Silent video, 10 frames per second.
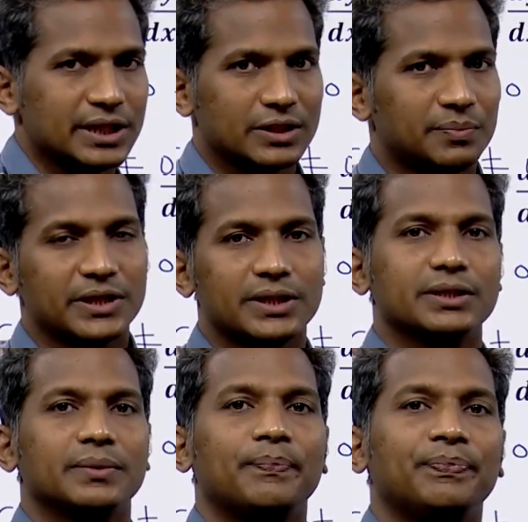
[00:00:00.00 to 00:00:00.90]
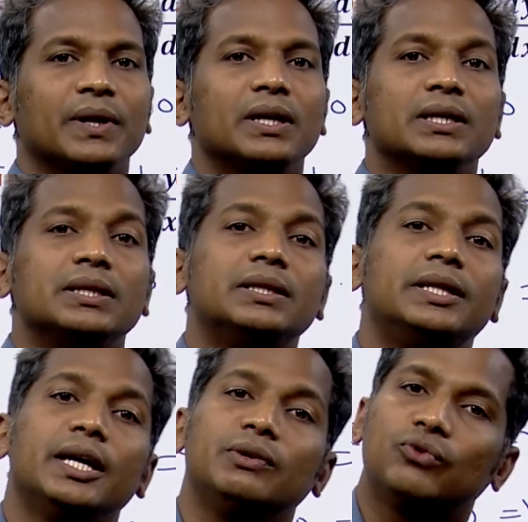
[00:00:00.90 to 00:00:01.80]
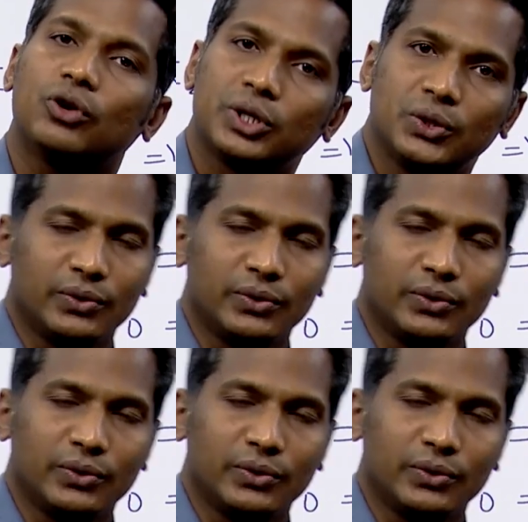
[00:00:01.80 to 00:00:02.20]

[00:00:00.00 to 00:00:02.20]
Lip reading: expression. Then what to